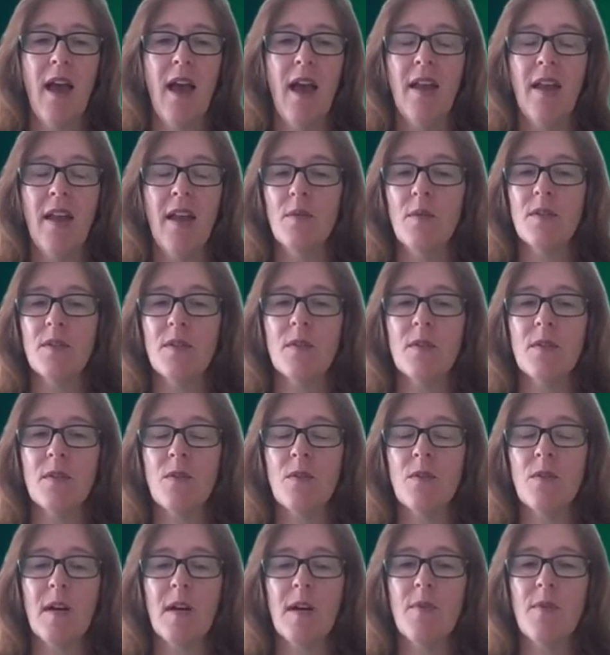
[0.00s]
And it was
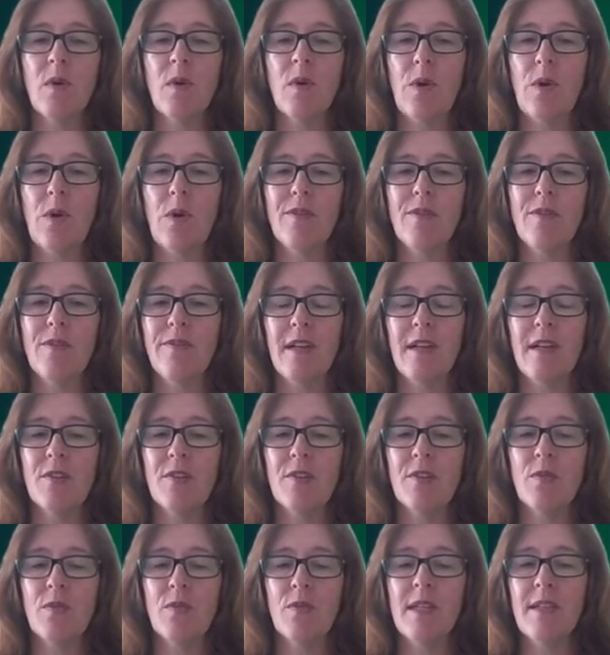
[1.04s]
described the role of the
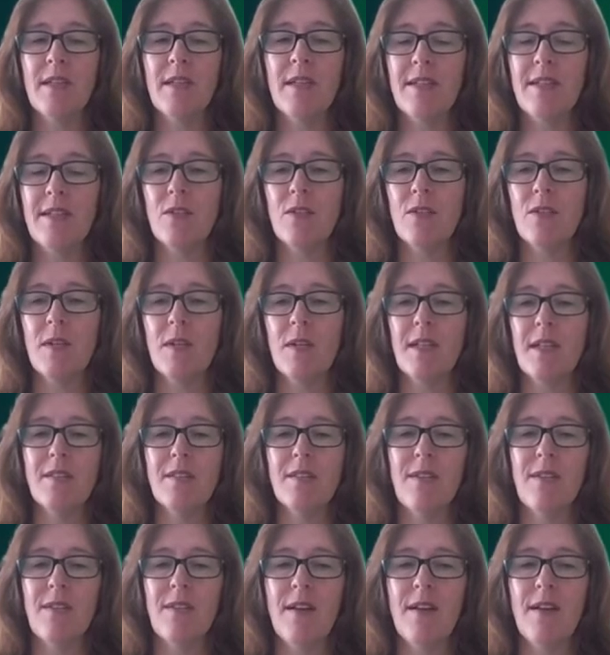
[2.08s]
financial regulator to
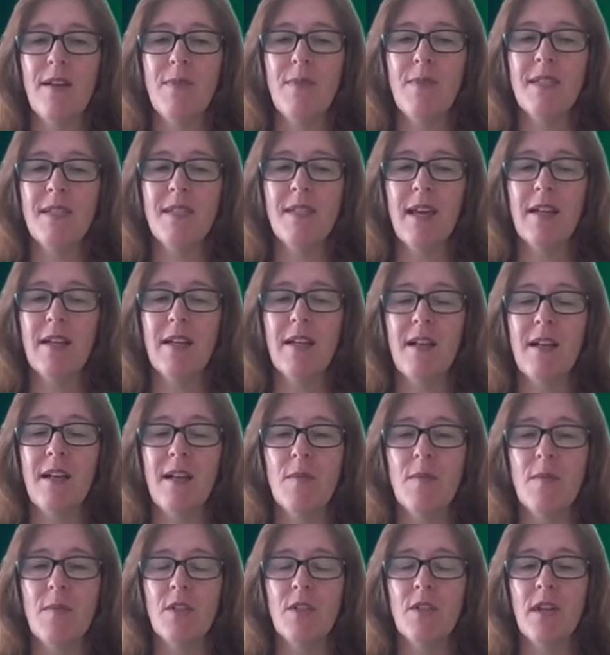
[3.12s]
identify and mitigate
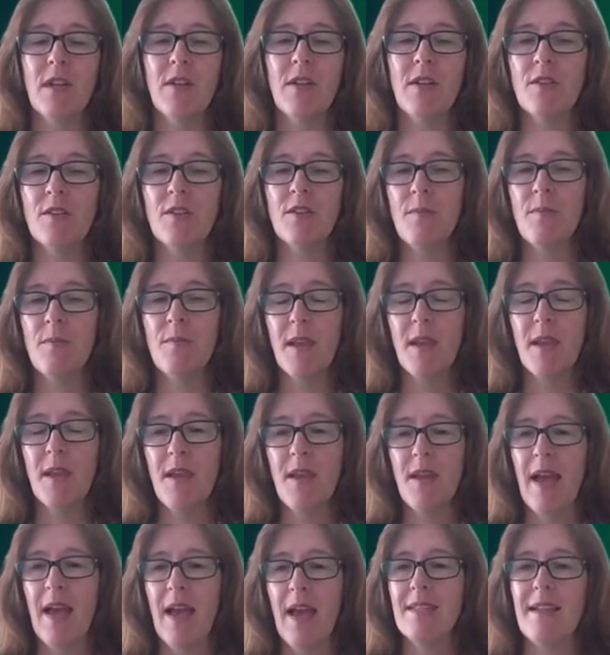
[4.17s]
climate change
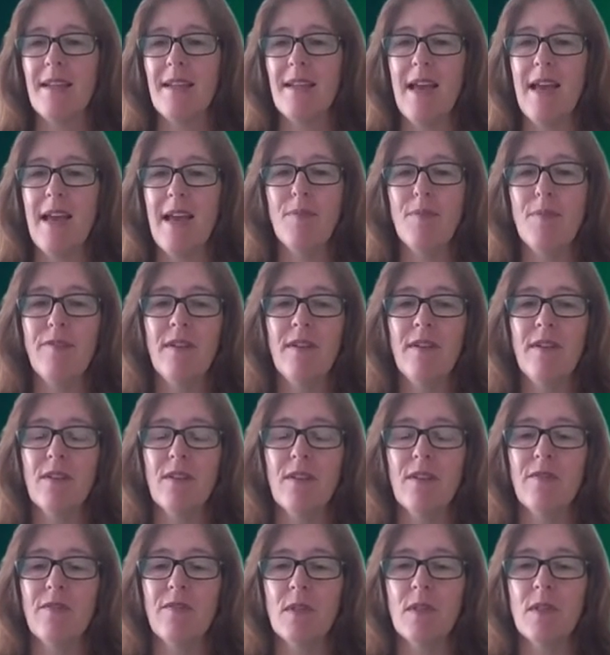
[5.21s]
as an
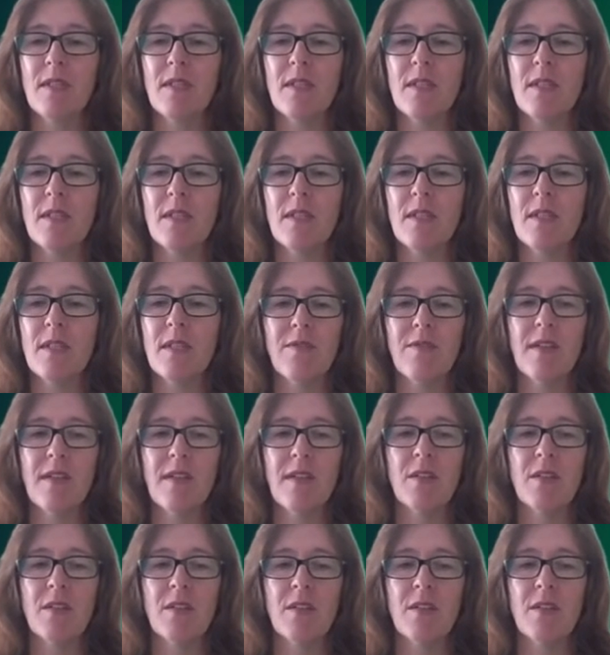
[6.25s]
amplifier of risks to the
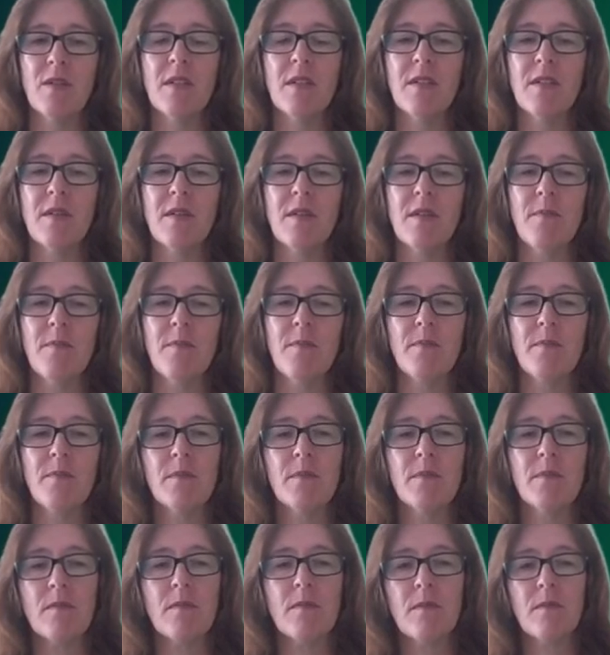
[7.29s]
financial system.
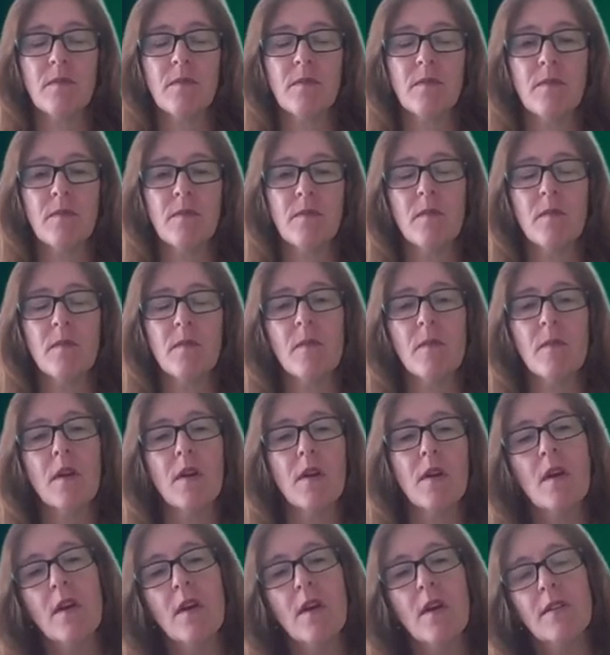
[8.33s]

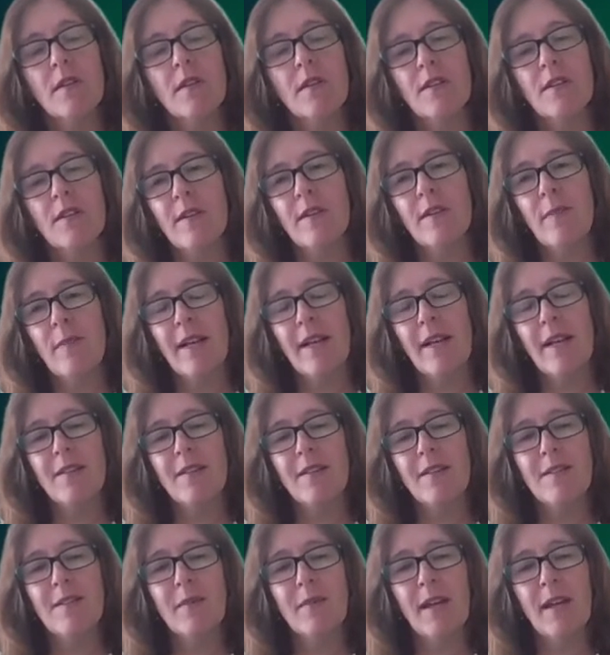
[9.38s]
So turning back to
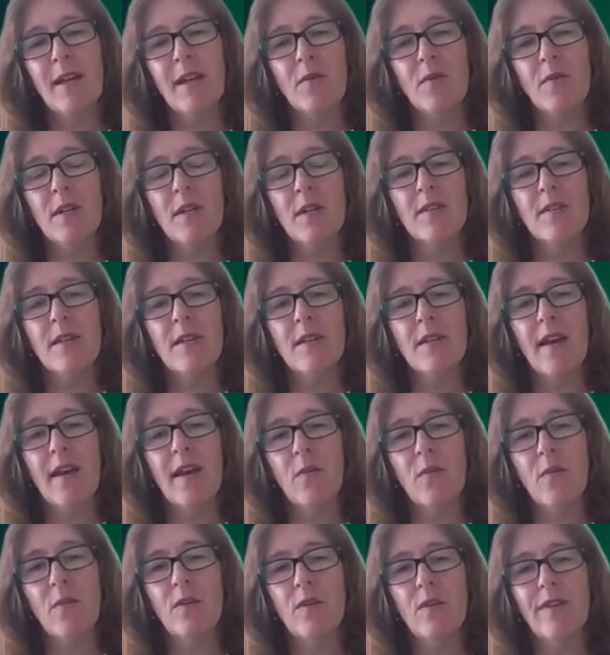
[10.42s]
this main risk,
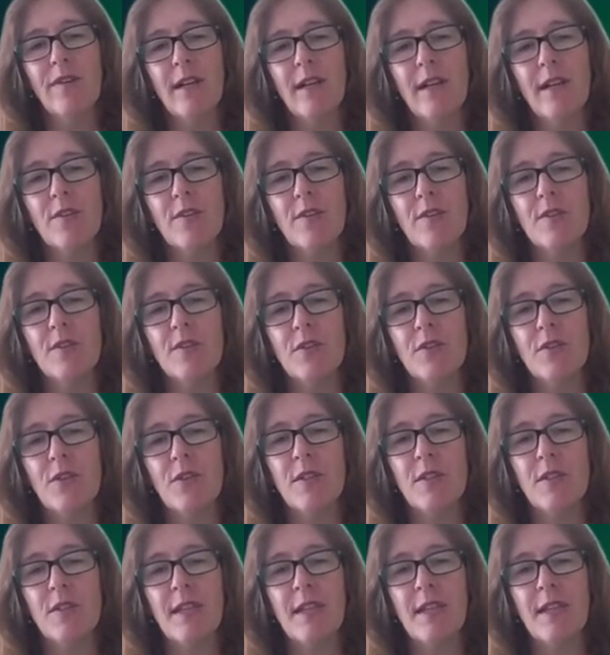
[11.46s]
how will financial
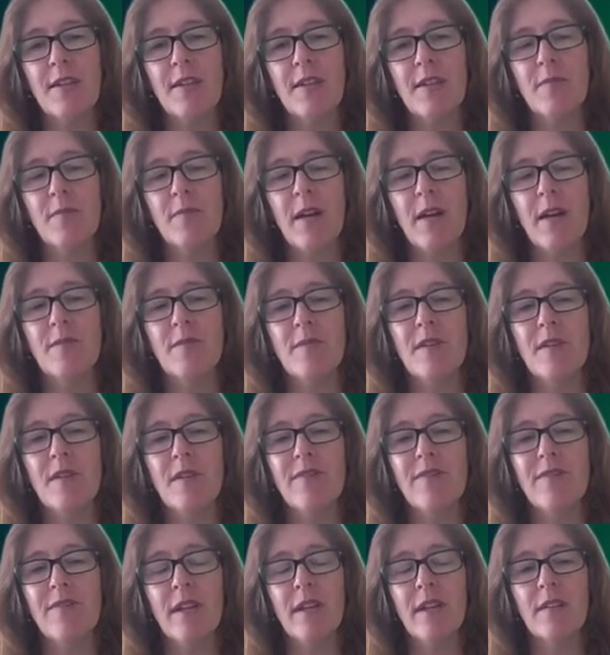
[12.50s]
institutions' counterparties be
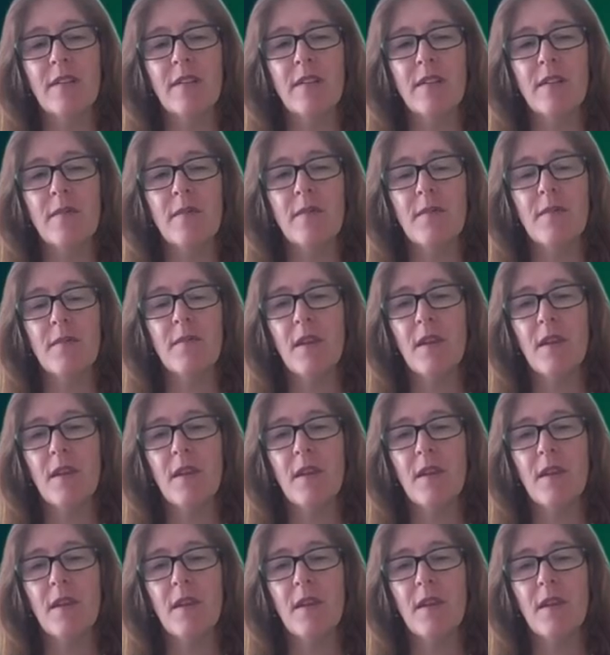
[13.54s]
affected?